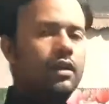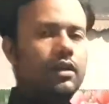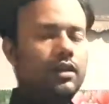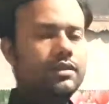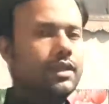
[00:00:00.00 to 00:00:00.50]

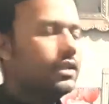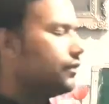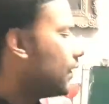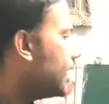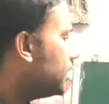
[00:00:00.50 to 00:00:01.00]
It says
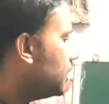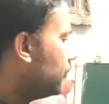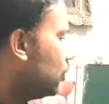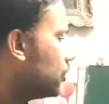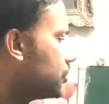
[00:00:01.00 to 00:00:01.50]
find the
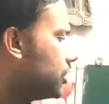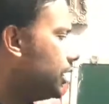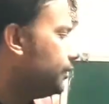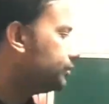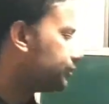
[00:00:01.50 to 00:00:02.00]

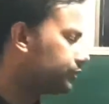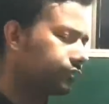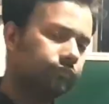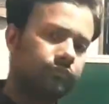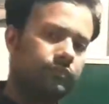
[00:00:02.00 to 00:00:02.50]
velocity
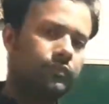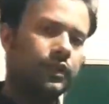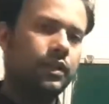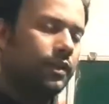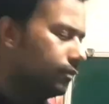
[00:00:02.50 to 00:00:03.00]

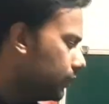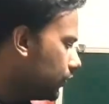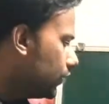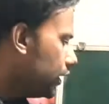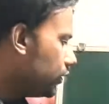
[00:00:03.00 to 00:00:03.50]

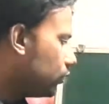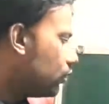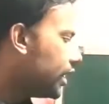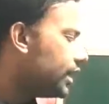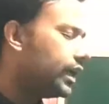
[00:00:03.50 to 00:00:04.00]
between
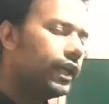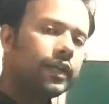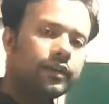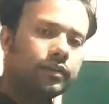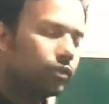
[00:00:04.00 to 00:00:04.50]
O and
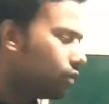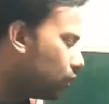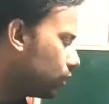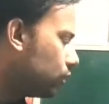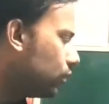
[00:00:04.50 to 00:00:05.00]
A,
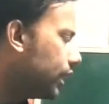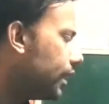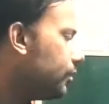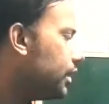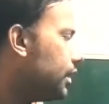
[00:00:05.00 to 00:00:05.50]
or
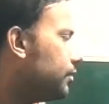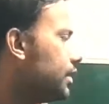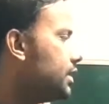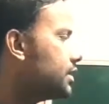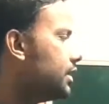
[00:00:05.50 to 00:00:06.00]
AB,
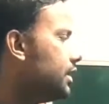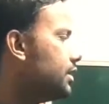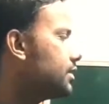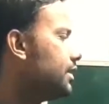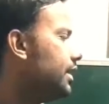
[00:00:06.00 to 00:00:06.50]
BC,
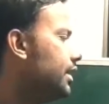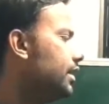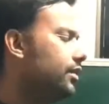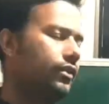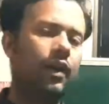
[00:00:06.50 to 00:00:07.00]

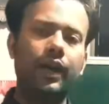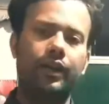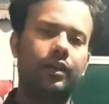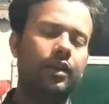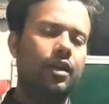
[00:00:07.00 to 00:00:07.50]
CD,
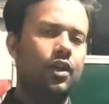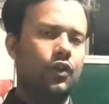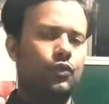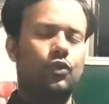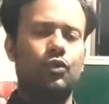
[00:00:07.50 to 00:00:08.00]
right?
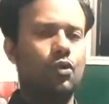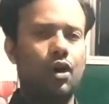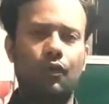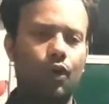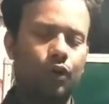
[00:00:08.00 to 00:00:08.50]
So you know
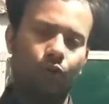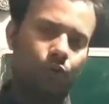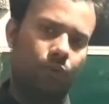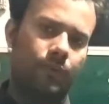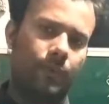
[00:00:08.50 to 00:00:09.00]
what to
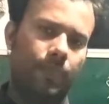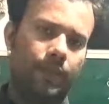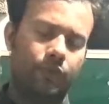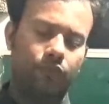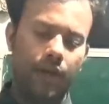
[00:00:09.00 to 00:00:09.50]
do.
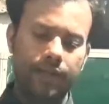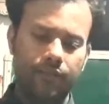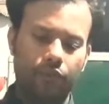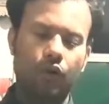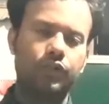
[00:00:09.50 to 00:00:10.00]
To find the
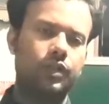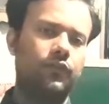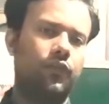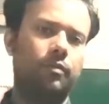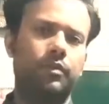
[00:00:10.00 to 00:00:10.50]
velocity
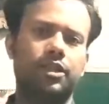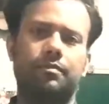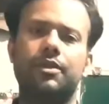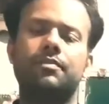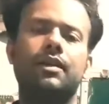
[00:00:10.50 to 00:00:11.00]
from
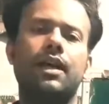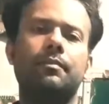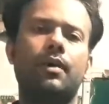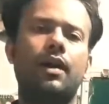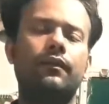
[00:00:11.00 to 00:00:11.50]
displacement
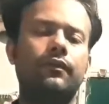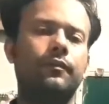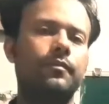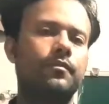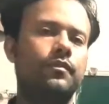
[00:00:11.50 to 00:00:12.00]
time graph,
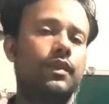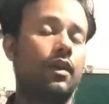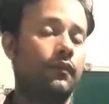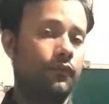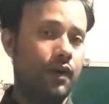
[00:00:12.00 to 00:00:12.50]

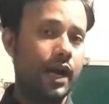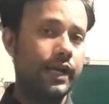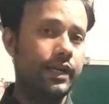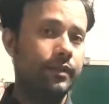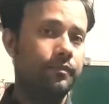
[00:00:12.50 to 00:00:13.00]
find